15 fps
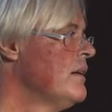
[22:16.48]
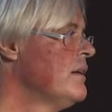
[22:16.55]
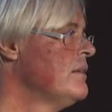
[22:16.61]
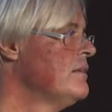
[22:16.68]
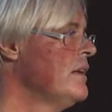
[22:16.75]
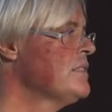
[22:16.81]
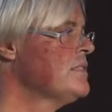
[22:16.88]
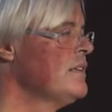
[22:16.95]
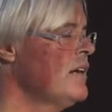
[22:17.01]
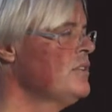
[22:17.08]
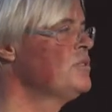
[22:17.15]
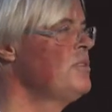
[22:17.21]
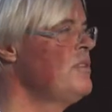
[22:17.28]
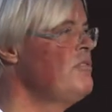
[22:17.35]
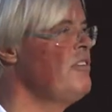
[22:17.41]
they start
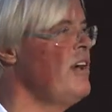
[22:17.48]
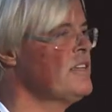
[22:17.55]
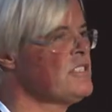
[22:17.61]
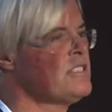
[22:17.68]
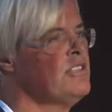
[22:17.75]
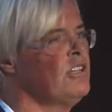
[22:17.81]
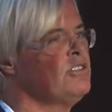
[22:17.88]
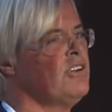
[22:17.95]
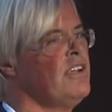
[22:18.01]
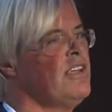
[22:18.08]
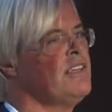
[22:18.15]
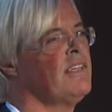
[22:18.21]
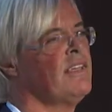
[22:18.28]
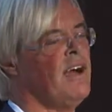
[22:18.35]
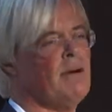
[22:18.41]
to invest not only
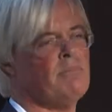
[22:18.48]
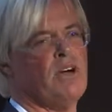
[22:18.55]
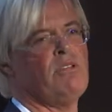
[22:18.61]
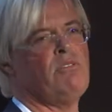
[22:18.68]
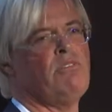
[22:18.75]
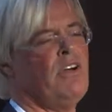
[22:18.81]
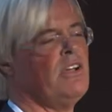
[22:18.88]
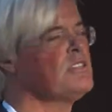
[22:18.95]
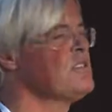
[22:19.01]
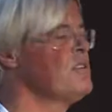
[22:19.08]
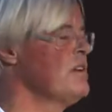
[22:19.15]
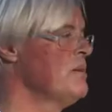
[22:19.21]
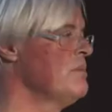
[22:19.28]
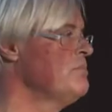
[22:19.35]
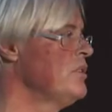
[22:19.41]
in car
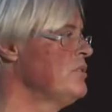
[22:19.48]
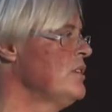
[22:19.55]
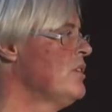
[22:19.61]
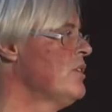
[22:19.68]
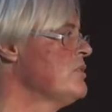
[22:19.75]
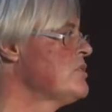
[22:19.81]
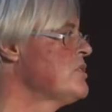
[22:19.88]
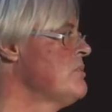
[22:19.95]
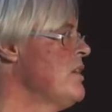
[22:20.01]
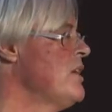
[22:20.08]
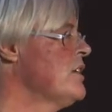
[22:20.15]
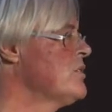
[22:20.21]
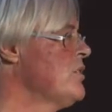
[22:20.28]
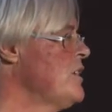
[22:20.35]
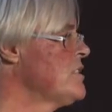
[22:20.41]
manufacturing, but in consumer
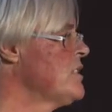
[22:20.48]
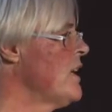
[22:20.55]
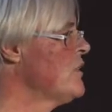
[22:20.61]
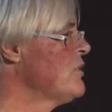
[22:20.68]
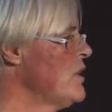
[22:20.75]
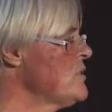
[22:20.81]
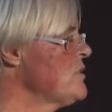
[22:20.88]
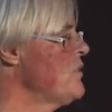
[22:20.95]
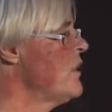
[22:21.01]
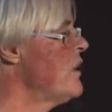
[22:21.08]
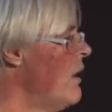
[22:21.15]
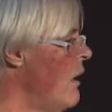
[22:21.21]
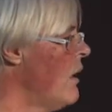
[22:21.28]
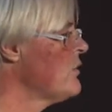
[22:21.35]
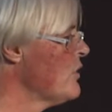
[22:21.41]
electronics so the
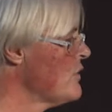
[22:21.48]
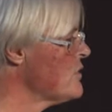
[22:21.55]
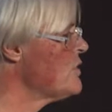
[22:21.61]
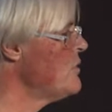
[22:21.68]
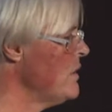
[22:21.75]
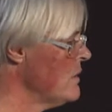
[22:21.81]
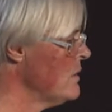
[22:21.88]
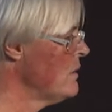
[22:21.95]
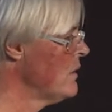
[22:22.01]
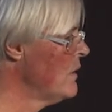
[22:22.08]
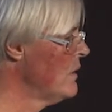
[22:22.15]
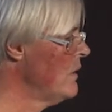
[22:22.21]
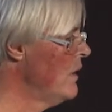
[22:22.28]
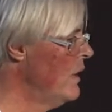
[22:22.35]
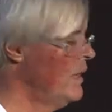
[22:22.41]
car downstream.
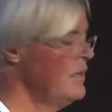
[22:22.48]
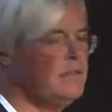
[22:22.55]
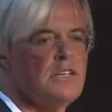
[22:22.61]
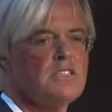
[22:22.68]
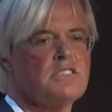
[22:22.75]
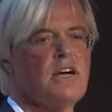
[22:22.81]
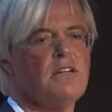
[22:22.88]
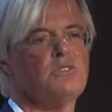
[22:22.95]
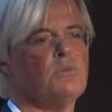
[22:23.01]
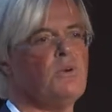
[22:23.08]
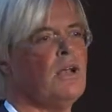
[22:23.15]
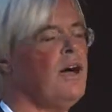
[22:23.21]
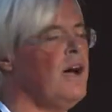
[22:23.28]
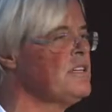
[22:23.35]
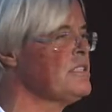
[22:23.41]
And they start to
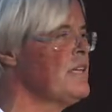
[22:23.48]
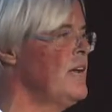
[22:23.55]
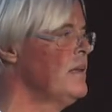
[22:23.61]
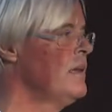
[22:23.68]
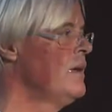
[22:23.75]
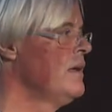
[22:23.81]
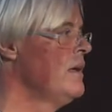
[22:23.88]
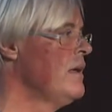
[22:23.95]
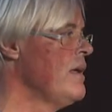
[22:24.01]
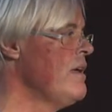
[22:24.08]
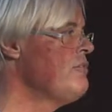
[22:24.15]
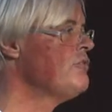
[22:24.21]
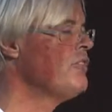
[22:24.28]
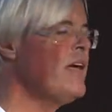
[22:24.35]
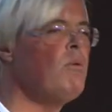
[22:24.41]
realize that
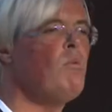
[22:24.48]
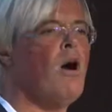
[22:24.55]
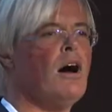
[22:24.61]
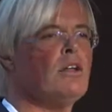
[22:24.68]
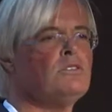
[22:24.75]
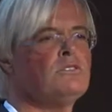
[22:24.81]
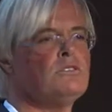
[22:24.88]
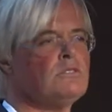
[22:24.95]
if they want